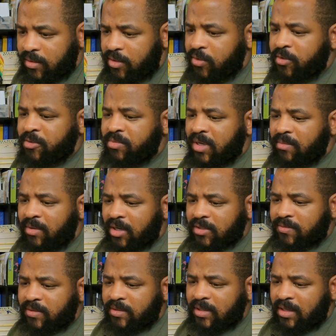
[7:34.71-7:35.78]
The used by box
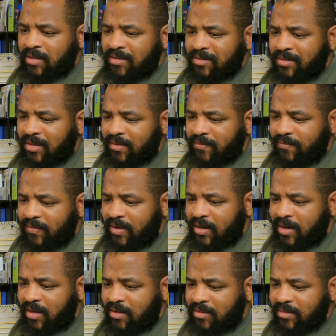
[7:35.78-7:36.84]
right now is at
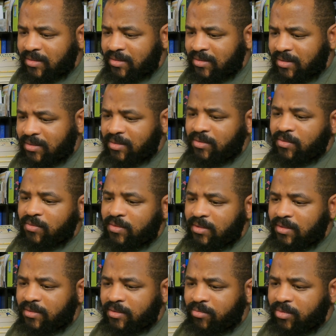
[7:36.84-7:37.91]

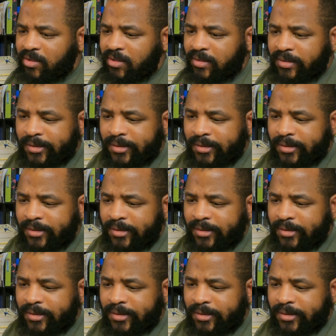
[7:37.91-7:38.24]
$5.62, but